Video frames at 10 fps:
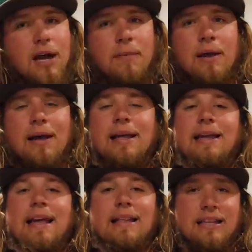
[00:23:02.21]
up, and
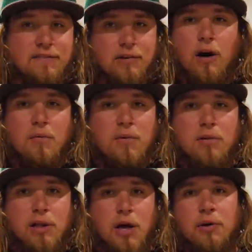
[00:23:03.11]
again, leave a comment
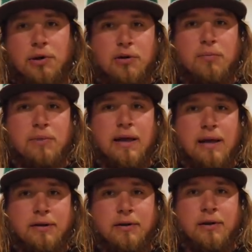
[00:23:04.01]
below and you could be
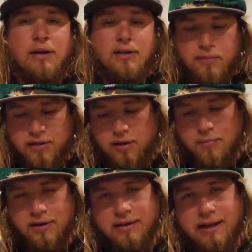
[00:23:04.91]
entered to be the
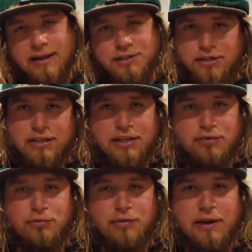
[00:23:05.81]
comment of the day just like
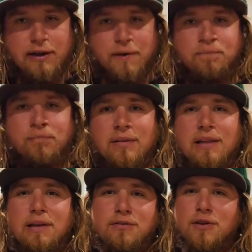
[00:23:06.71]
this one right here.
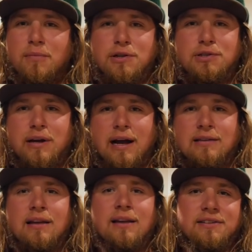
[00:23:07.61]
Thank you so much, you
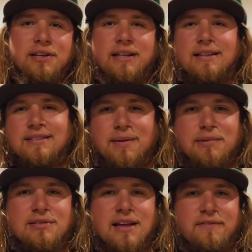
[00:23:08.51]
guys. Until next time,
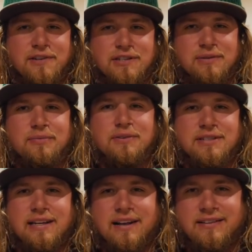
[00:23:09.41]
you stay fishy and we'll
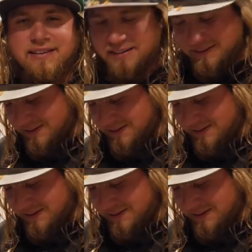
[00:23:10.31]
see you out there.